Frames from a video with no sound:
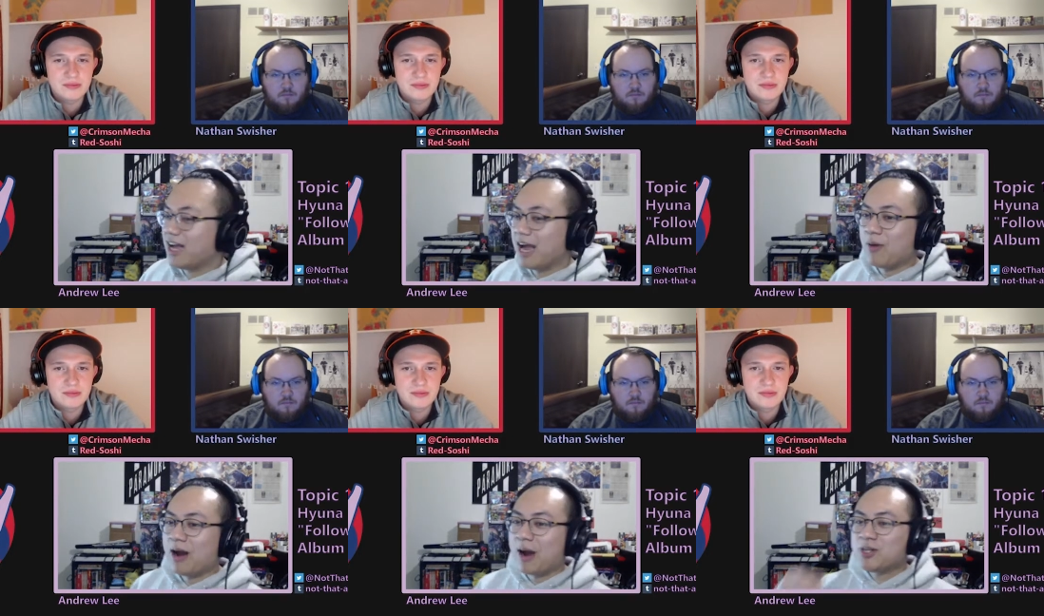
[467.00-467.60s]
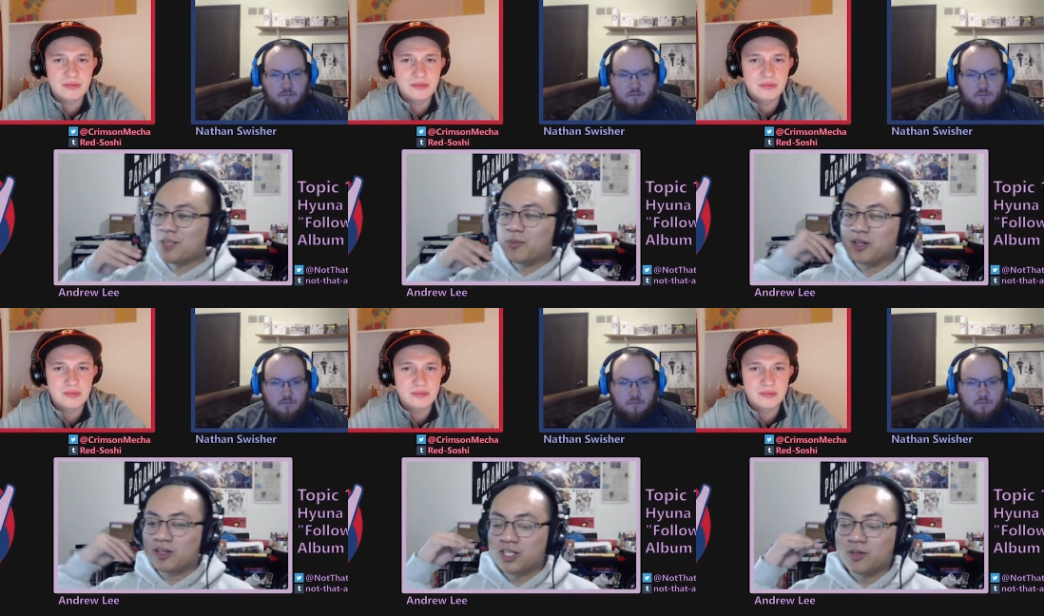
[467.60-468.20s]
Speaker 1: I, I wish the
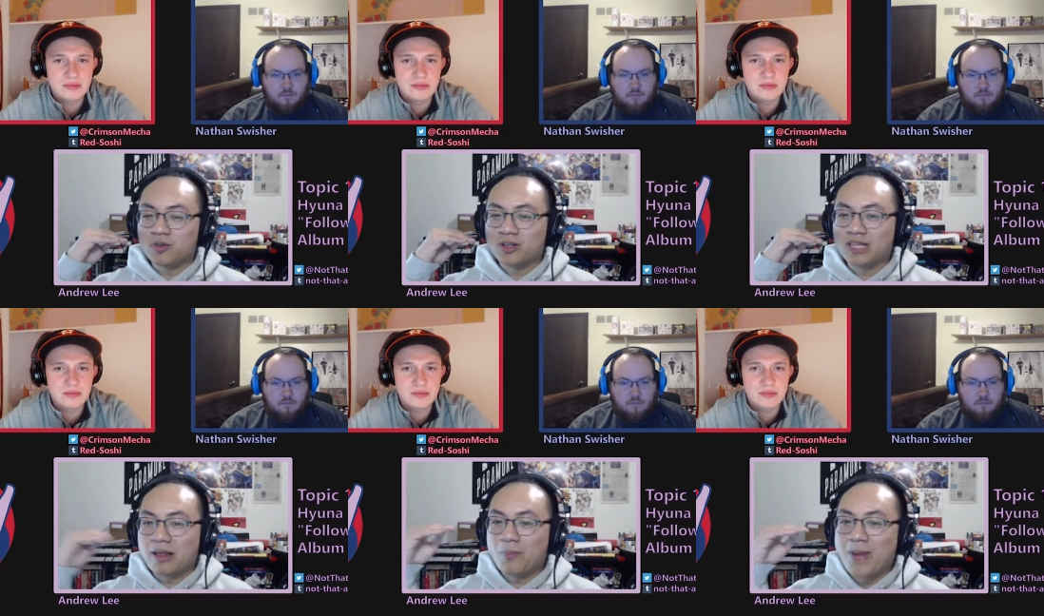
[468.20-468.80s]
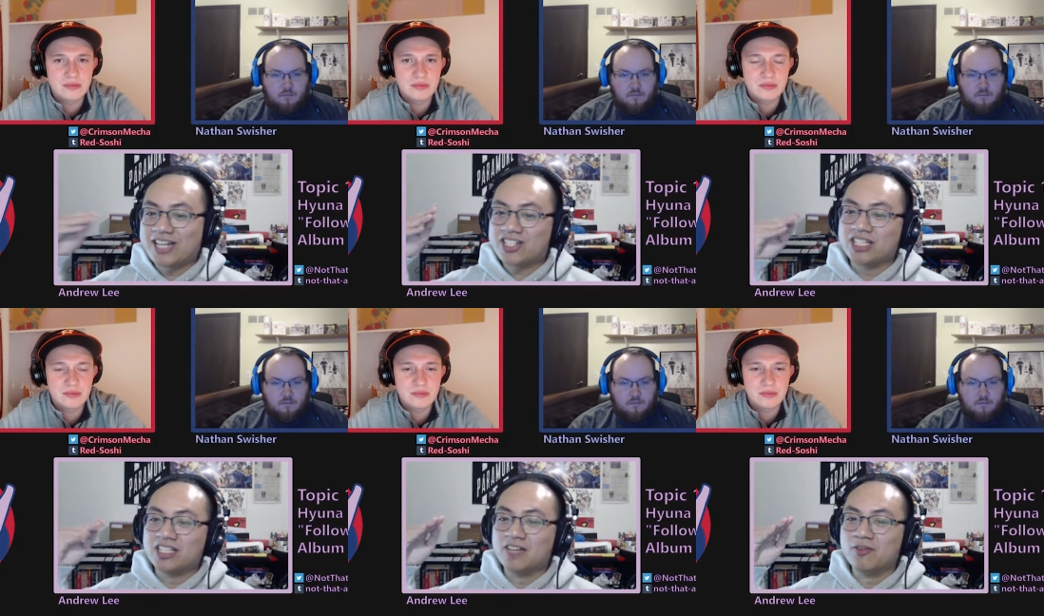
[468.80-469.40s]
production would match
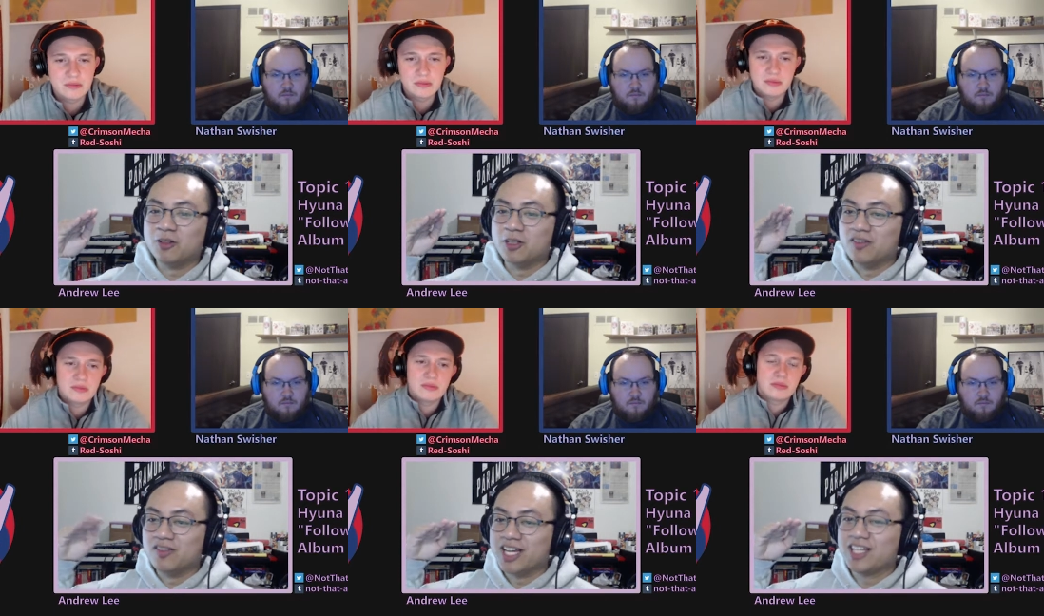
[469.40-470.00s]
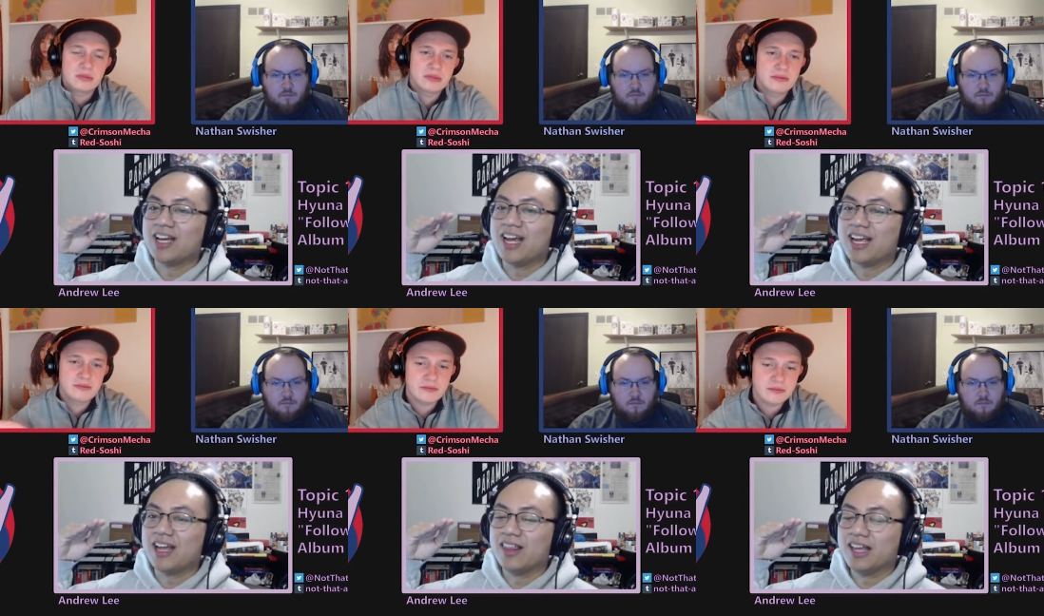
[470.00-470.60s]
the level of like I
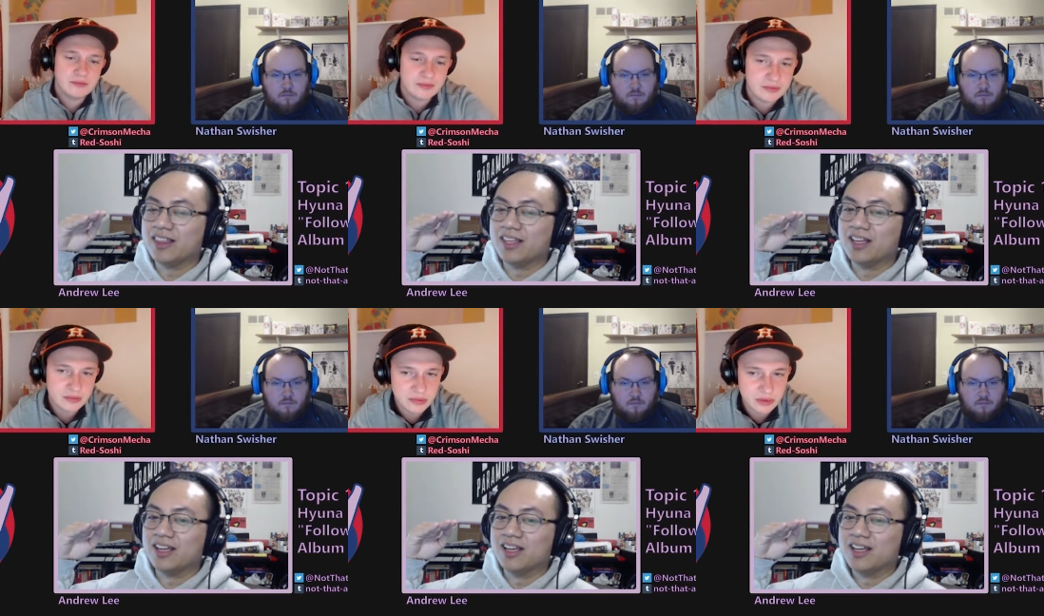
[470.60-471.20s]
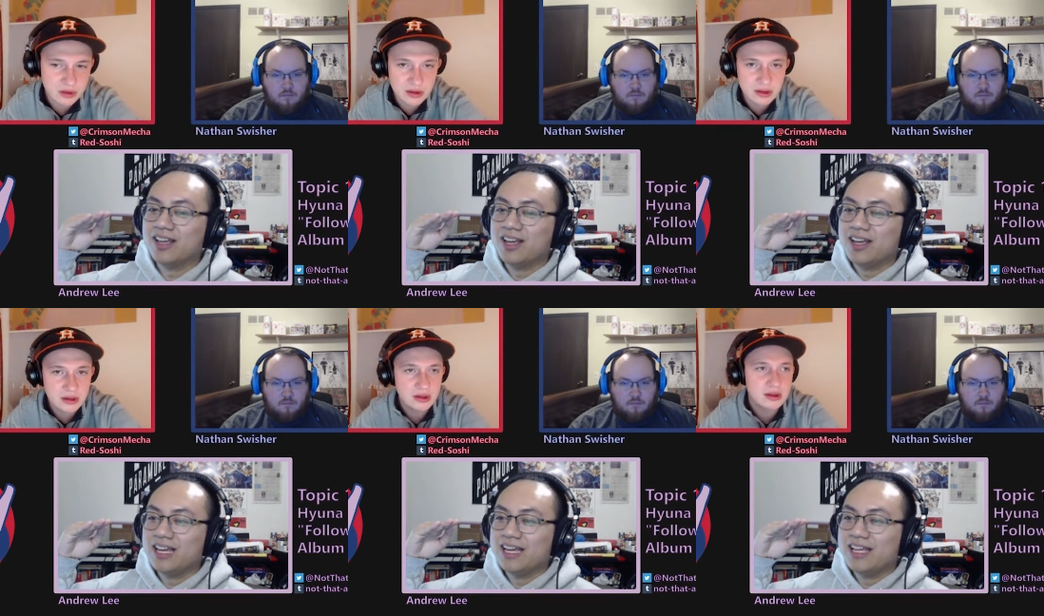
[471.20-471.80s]
get like the
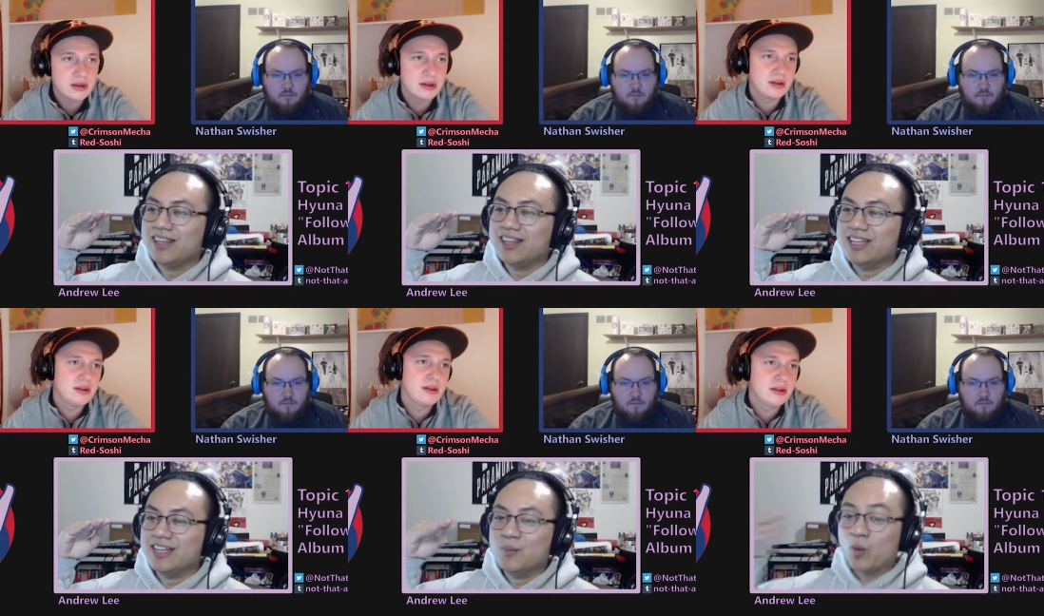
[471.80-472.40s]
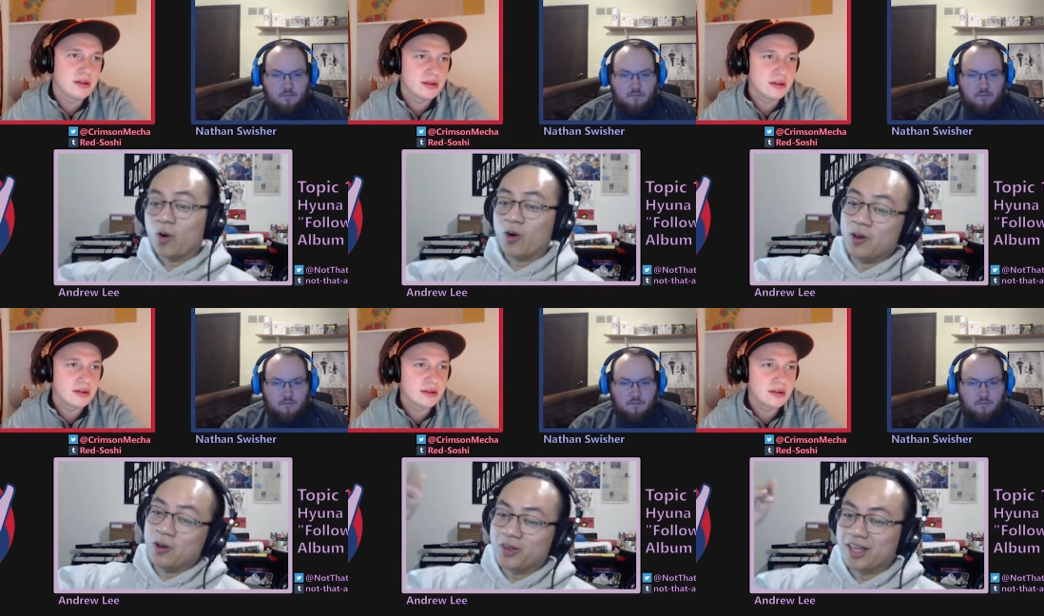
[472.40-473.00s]
the
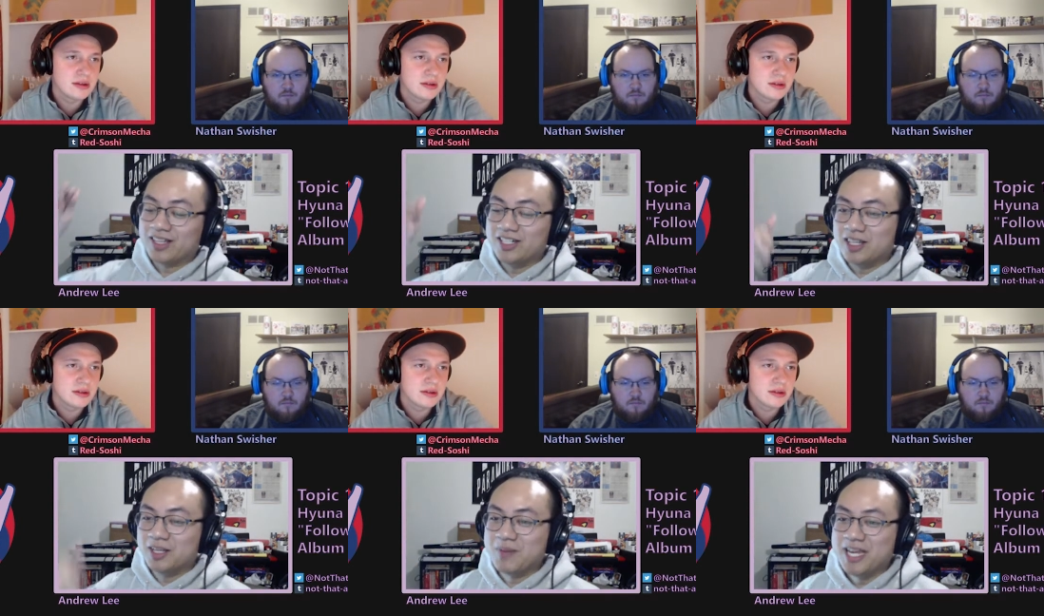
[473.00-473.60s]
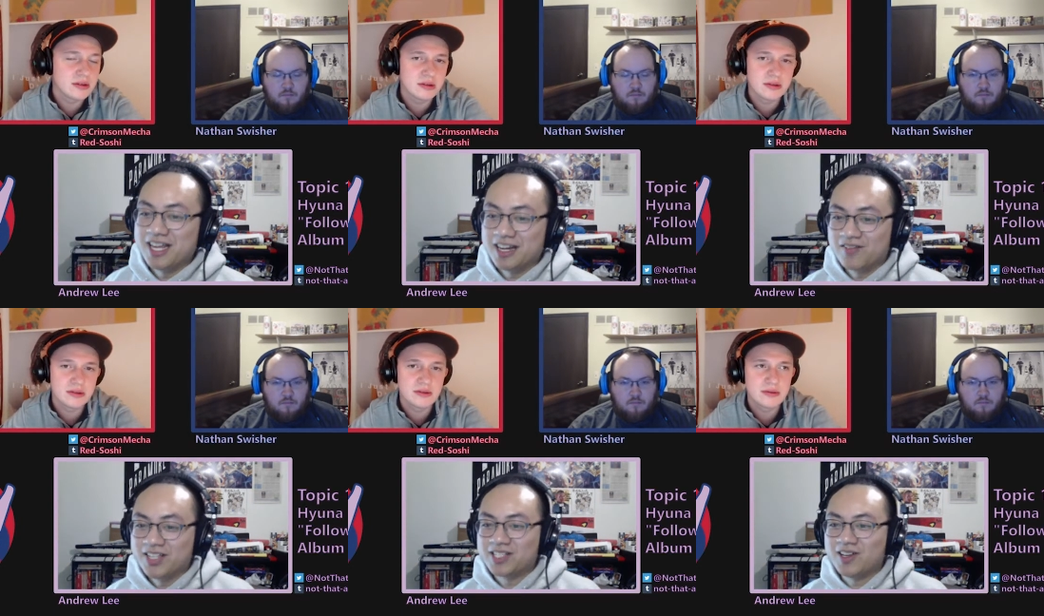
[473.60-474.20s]
moral or like the the meaning
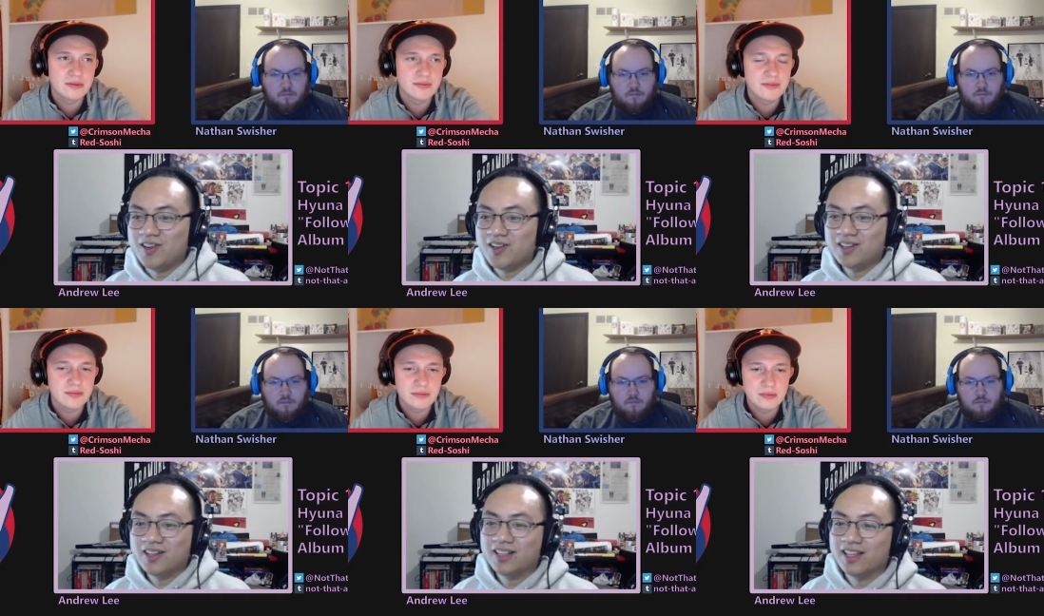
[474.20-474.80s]
of the song.